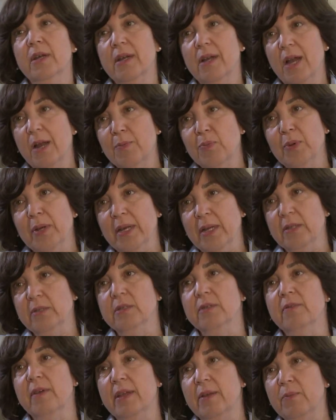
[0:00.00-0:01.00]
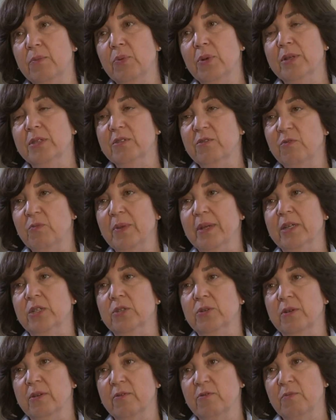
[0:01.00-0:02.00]
comprehensive, and impressive
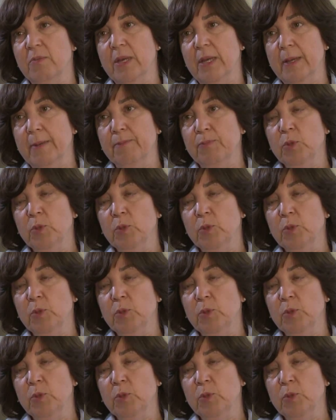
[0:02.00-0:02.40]
picture of me.